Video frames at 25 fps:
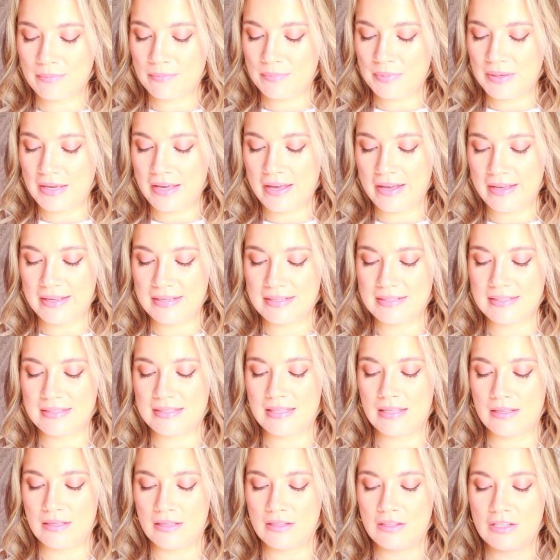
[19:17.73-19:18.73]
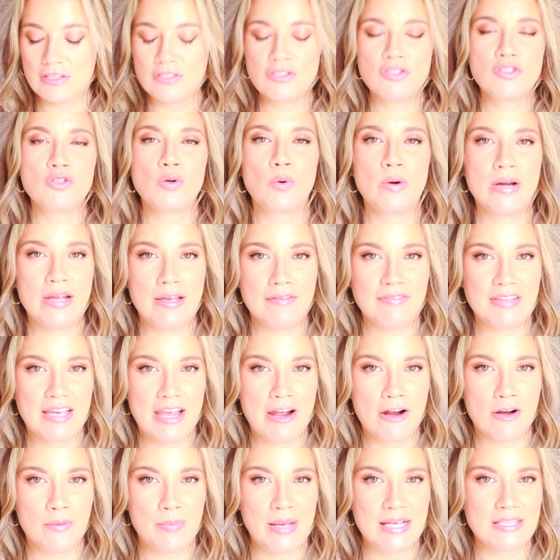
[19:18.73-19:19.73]
because the story of the
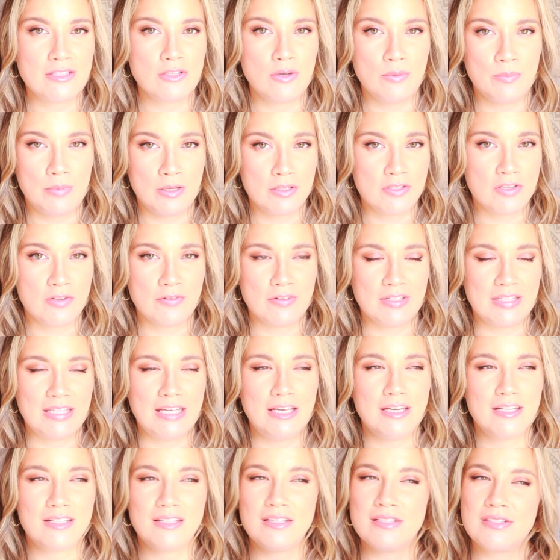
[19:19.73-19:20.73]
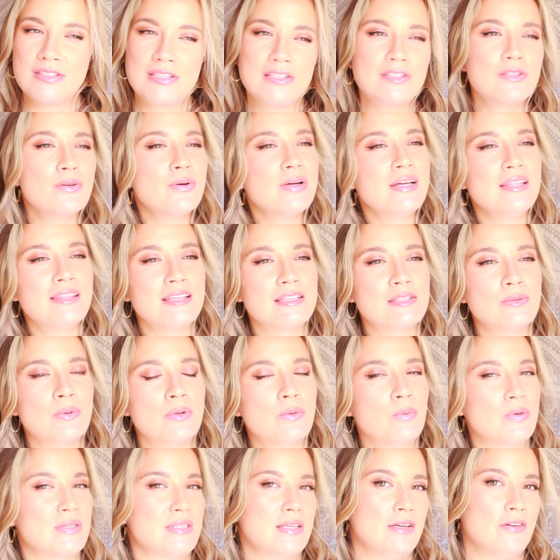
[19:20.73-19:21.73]
Cara Bastone books are really good, because the story in this
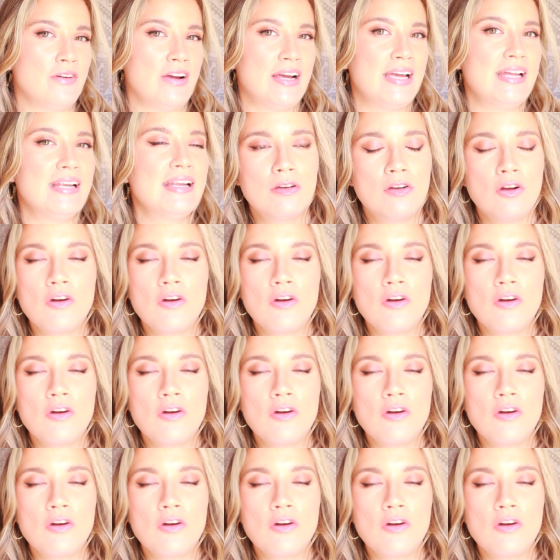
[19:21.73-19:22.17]
one wasn't great.